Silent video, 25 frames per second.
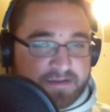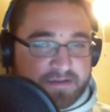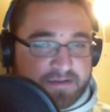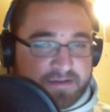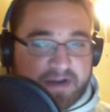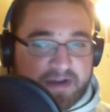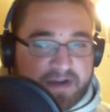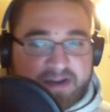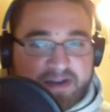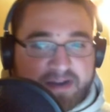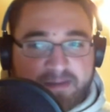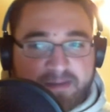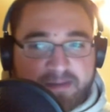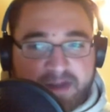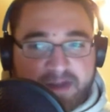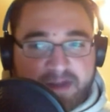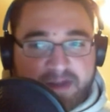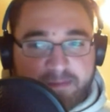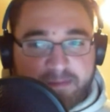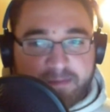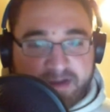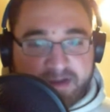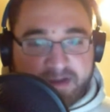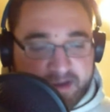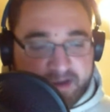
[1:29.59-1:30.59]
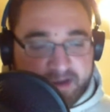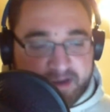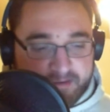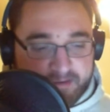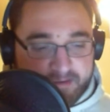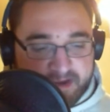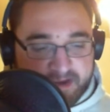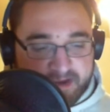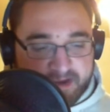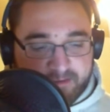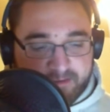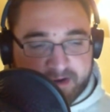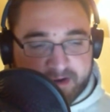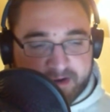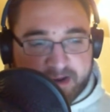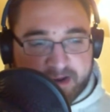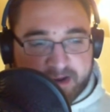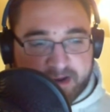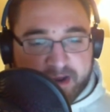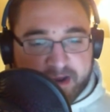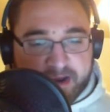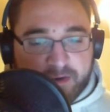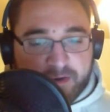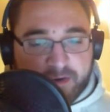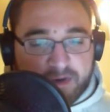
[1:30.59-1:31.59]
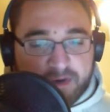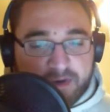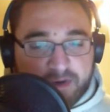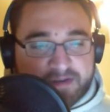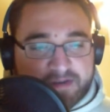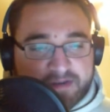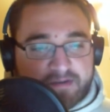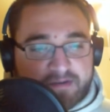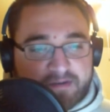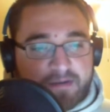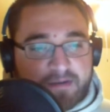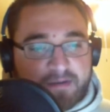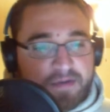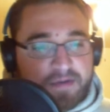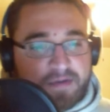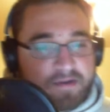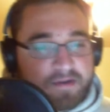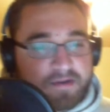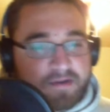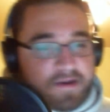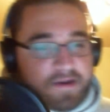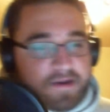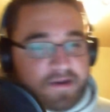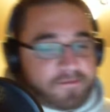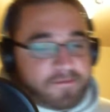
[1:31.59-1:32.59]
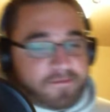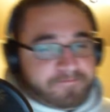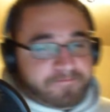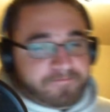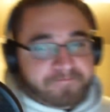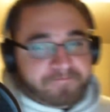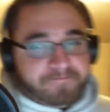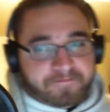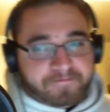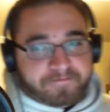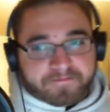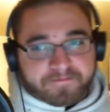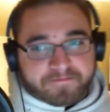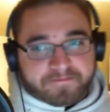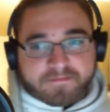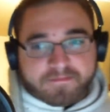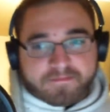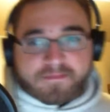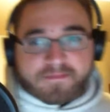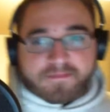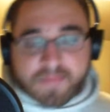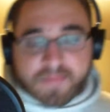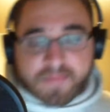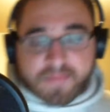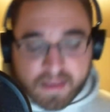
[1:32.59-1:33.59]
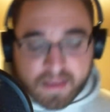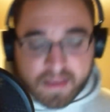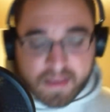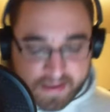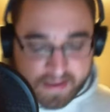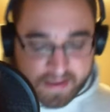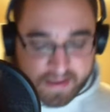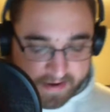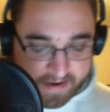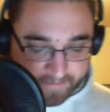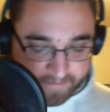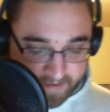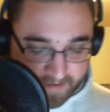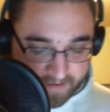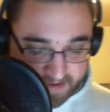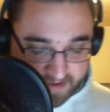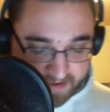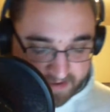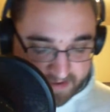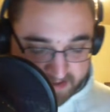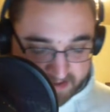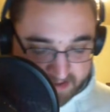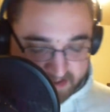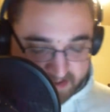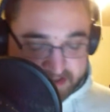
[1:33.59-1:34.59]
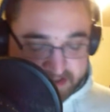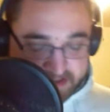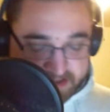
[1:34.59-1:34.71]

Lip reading: Still rocking the BlackBerry Key 1. What's going on, brother Neil? Let's